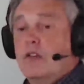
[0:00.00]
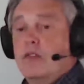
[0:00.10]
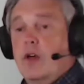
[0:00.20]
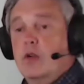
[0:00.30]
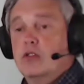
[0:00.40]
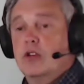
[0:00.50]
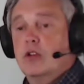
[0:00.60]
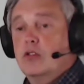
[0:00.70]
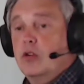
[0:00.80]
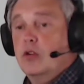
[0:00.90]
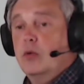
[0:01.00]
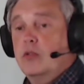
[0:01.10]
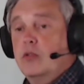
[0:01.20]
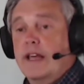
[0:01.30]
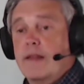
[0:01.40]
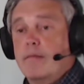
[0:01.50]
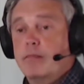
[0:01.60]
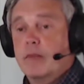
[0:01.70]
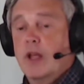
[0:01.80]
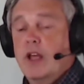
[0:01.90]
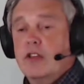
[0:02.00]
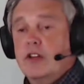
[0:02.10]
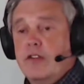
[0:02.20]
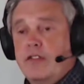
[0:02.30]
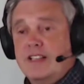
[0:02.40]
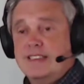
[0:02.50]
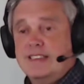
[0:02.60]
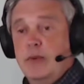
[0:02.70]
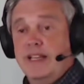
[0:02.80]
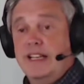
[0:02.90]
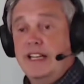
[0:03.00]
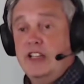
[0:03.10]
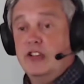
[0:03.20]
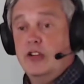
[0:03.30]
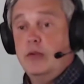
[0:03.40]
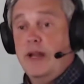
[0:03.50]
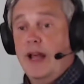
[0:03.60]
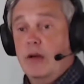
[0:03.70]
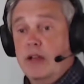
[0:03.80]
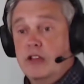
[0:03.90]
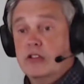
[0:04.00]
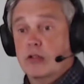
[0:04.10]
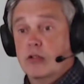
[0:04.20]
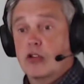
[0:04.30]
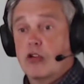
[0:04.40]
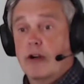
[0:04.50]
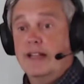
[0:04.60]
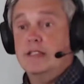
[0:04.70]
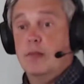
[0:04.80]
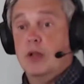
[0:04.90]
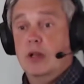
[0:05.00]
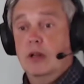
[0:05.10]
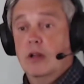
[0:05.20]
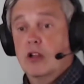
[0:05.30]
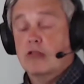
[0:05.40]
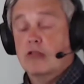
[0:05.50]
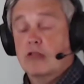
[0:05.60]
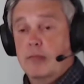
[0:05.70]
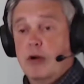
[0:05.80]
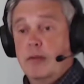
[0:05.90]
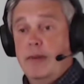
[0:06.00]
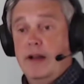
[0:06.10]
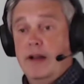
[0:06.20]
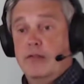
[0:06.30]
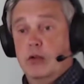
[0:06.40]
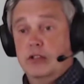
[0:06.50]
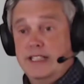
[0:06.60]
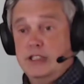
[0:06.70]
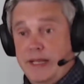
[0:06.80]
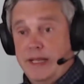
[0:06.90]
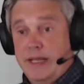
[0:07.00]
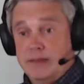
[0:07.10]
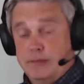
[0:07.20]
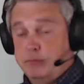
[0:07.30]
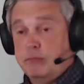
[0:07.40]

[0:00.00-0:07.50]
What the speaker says: those 2 together. So the first thing we're going to need to do now is create a model, create a Promo Planner 4 database